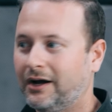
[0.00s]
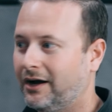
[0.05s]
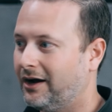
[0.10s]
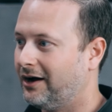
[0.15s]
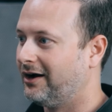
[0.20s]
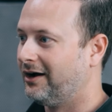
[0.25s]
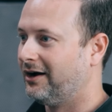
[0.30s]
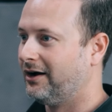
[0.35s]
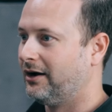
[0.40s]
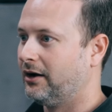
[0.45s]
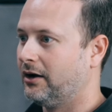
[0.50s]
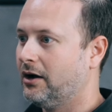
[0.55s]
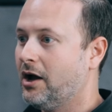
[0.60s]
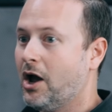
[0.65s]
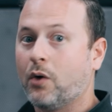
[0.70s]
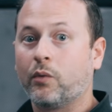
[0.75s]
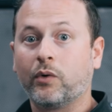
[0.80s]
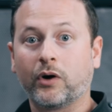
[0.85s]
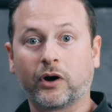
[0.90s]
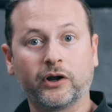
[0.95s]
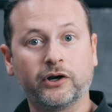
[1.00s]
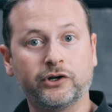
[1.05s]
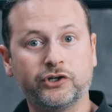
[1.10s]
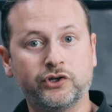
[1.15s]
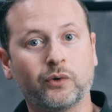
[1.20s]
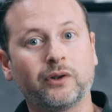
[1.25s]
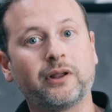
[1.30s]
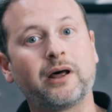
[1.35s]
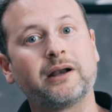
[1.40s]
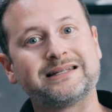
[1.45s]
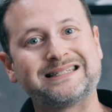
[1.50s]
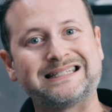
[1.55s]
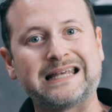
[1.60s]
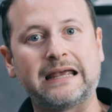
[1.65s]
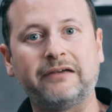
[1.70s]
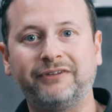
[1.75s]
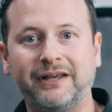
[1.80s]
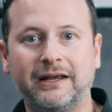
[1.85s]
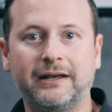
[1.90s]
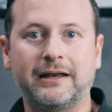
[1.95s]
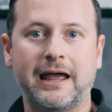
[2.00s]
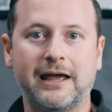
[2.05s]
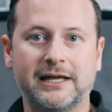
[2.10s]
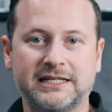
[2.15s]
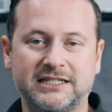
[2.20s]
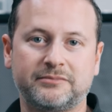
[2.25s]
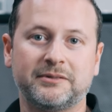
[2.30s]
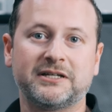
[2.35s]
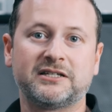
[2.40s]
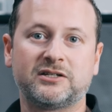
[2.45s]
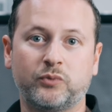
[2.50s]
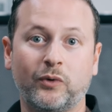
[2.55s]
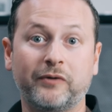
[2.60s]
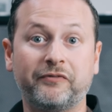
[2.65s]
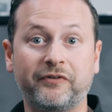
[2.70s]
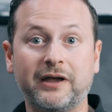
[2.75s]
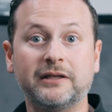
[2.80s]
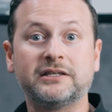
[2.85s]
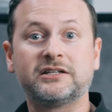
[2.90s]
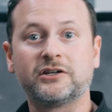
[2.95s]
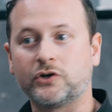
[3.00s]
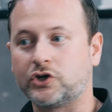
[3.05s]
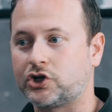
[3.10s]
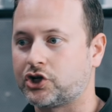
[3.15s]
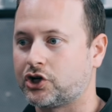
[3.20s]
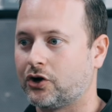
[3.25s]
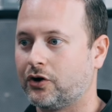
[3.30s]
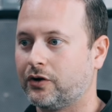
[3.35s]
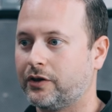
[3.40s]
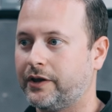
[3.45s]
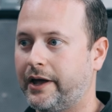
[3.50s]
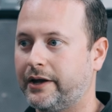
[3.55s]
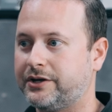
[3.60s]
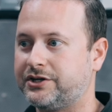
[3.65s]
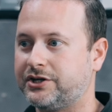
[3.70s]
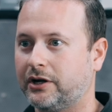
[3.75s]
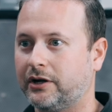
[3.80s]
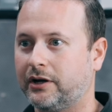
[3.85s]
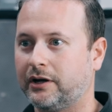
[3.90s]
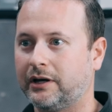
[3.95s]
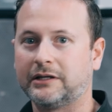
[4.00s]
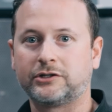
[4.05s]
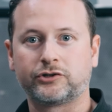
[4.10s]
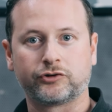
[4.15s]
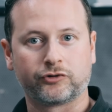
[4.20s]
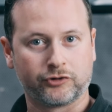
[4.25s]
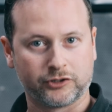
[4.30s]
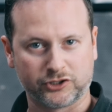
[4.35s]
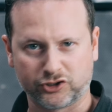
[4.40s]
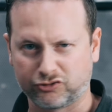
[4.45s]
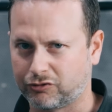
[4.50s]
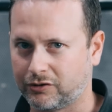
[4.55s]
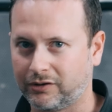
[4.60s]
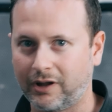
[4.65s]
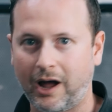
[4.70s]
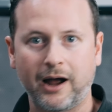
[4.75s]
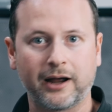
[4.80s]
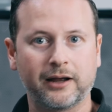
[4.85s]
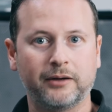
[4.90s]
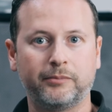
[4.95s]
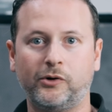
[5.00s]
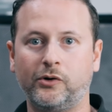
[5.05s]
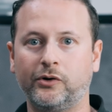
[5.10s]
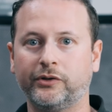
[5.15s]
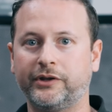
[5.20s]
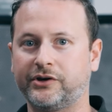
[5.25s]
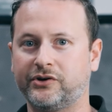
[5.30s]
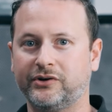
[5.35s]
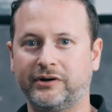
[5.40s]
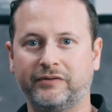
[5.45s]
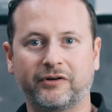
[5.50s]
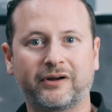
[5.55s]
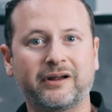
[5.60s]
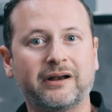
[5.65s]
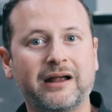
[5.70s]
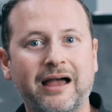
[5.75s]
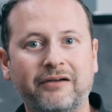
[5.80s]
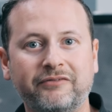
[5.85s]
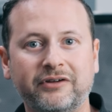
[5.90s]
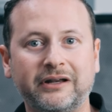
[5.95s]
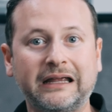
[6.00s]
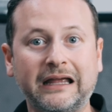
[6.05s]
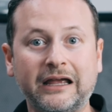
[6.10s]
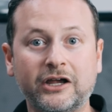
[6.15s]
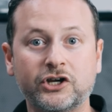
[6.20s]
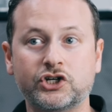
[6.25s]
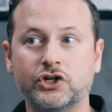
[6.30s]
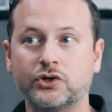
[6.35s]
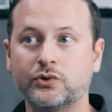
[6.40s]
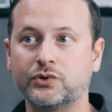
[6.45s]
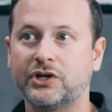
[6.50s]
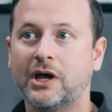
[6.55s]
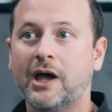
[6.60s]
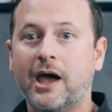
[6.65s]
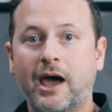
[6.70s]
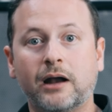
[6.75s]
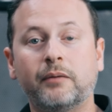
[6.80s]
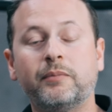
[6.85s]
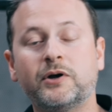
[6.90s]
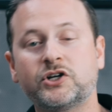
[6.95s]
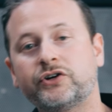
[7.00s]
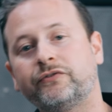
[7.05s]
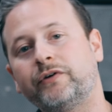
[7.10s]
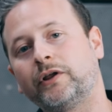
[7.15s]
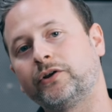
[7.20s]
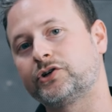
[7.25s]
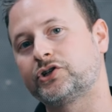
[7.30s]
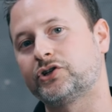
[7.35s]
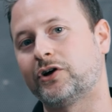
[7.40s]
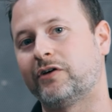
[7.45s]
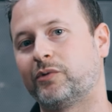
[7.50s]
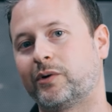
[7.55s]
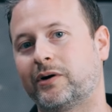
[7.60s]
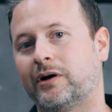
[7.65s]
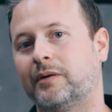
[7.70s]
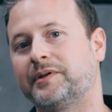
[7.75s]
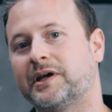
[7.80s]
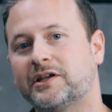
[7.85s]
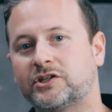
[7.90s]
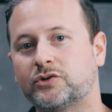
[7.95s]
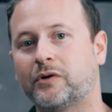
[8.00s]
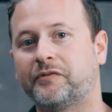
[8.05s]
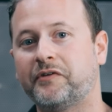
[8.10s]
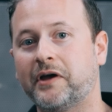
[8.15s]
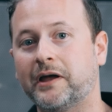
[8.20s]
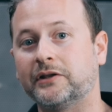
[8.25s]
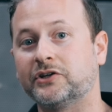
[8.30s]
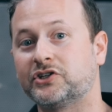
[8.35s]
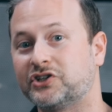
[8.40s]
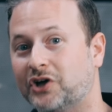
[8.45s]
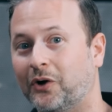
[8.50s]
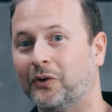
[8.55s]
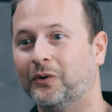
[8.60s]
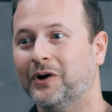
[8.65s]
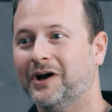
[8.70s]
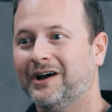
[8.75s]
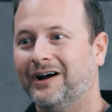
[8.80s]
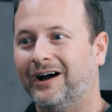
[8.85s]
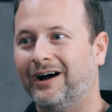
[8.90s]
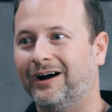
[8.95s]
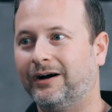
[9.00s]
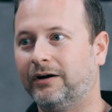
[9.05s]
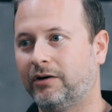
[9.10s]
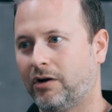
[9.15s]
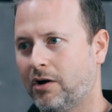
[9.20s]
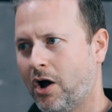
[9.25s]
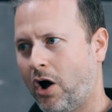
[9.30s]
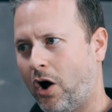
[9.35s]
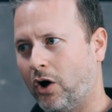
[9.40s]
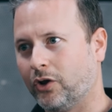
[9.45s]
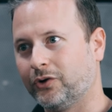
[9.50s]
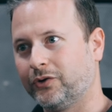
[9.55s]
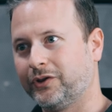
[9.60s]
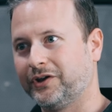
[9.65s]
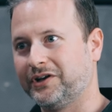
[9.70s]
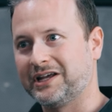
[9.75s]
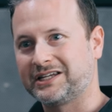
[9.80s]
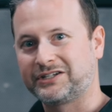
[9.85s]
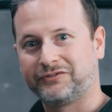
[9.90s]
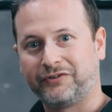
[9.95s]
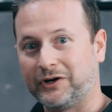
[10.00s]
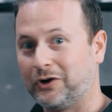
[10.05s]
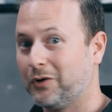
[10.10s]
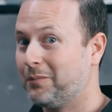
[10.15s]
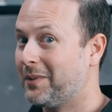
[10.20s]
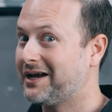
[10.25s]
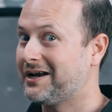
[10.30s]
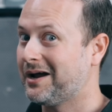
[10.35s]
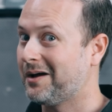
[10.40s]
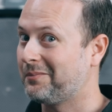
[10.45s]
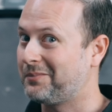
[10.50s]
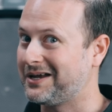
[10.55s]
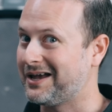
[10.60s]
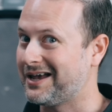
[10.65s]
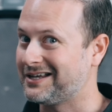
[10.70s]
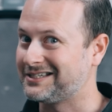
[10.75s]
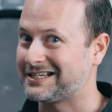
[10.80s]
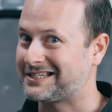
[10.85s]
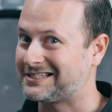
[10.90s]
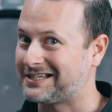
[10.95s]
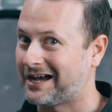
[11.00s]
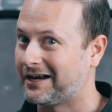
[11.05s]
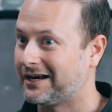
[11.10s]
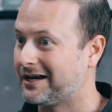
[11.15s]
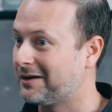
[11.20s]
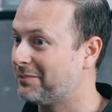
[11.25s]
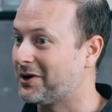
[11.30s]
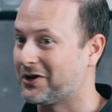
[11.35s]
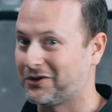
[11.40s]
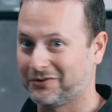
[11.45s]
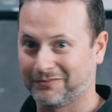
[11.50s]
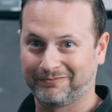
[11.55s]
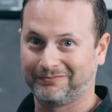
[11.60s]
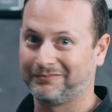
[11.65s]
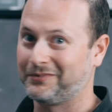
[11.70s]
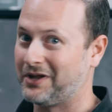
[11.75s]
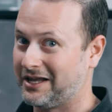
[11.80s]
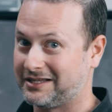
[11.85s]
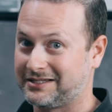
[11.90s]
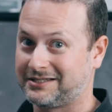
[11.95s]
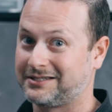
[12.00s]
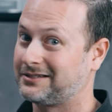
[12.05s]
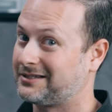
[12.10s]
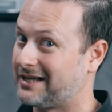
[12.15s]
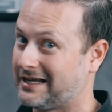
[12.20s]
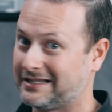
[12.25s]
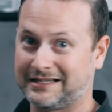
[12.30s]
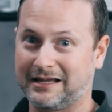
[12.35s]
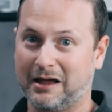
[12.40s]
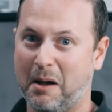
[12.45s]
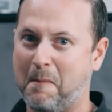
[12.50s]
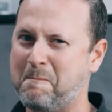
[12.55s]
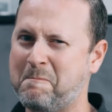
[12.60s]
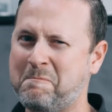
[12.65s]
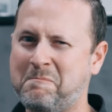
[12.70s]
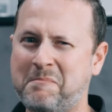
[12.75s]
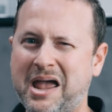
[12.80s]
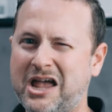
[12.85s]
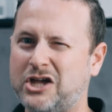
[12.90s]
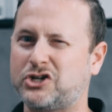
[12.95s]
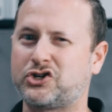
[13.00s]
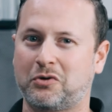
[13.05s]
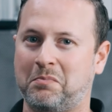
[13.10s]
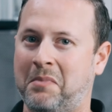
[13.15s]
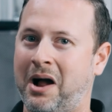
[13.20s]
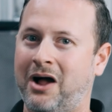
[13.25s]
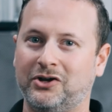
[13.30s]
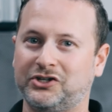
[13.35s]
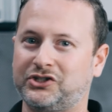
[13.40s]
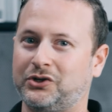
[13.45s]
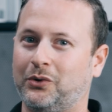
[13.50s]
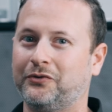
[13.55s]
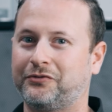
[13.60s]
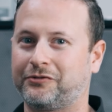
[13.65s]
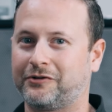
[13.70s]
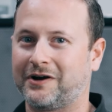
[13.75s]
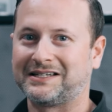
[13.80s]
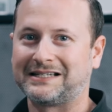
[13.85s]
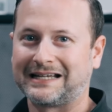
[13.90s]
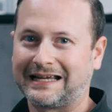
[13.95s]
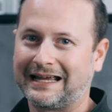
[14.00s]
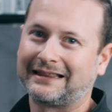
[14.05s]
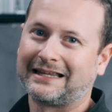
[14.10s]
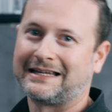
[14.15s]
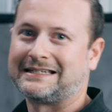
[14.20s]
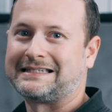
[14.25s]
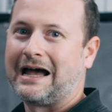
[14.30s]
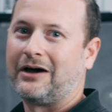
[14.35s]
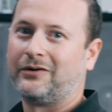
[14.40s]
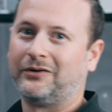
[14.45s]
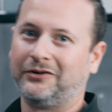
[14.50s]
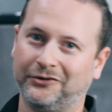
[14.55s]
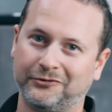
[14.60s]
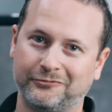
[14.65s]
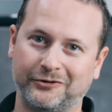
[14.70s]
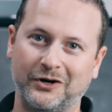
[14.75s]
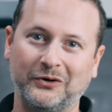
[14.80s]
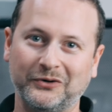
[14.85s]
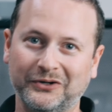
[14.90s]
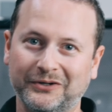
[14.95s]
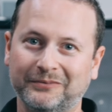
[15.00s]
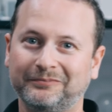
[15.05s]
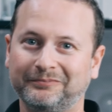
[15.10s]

Uh, we're going to do a lot of safety enhancements within to ensure that uh, it's, it's reliable, that you're never going to have any issues, and a bunch of other software updates within. So uh, although the next video might not be as exciting, but it's, it's a major milestone for us to get this out on the road.